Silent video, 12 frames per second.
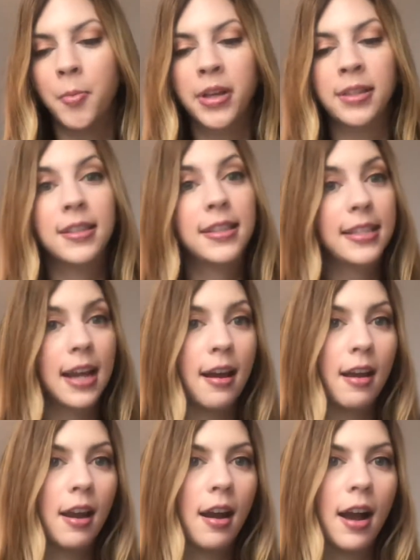
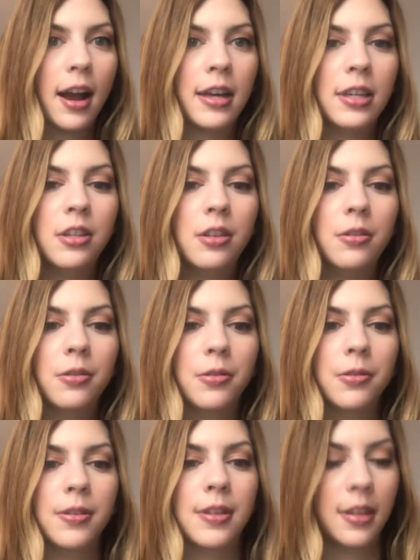Instead, I
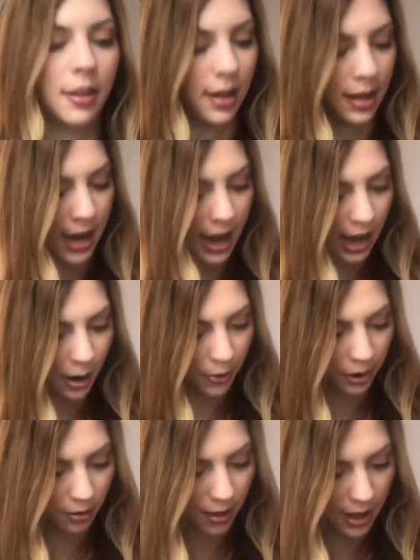use an
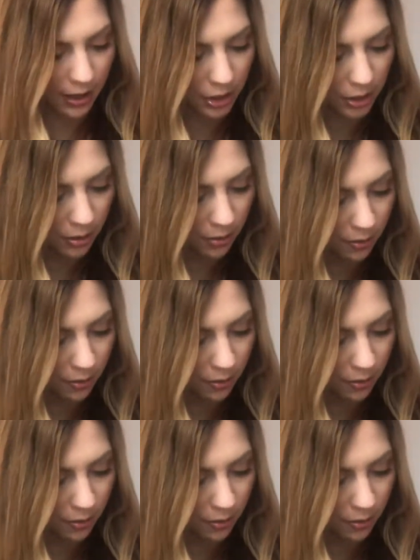Hourglass.